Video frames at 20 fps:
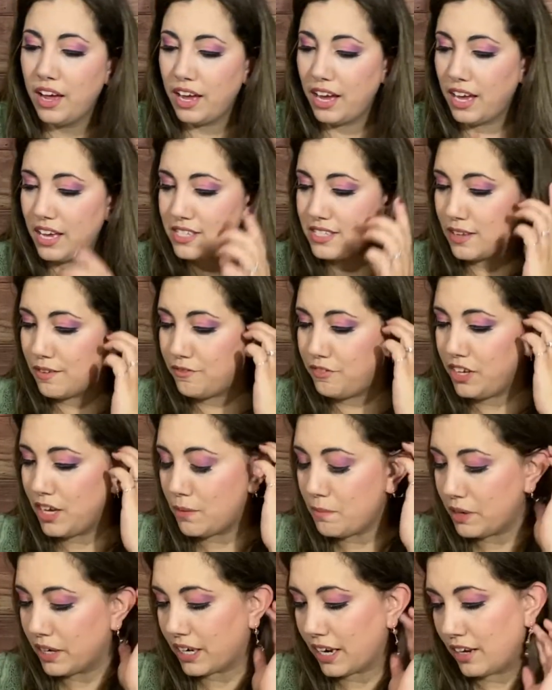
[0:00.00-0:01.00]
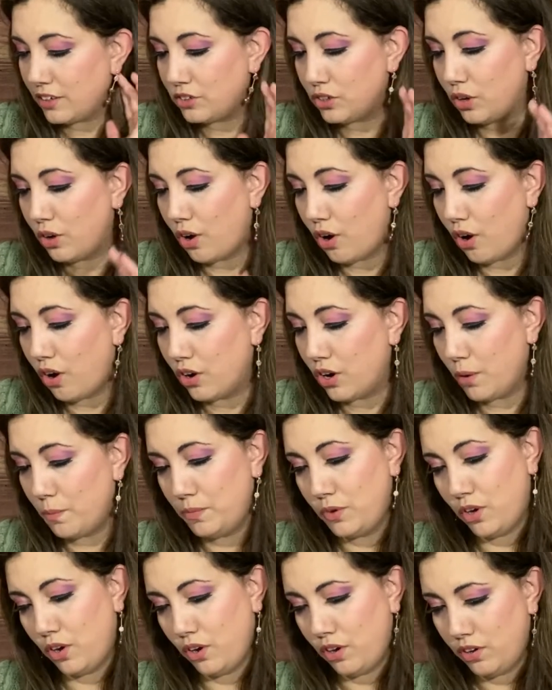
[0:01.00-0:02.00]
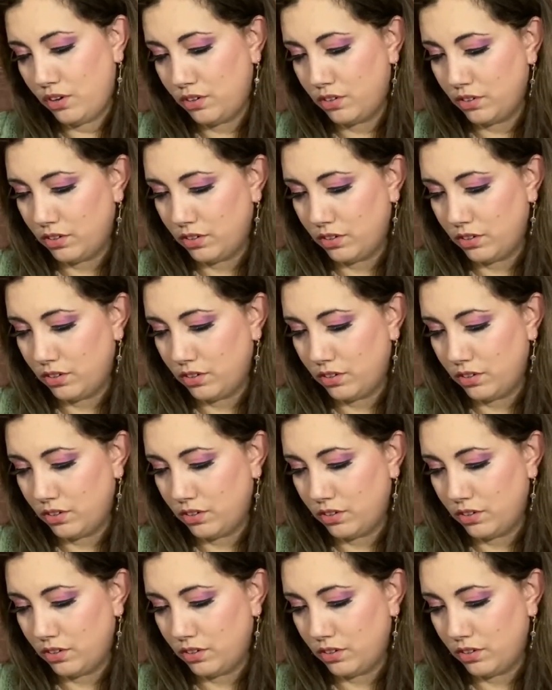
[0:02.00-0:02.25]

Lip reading: It's a Via Mercato Autumnal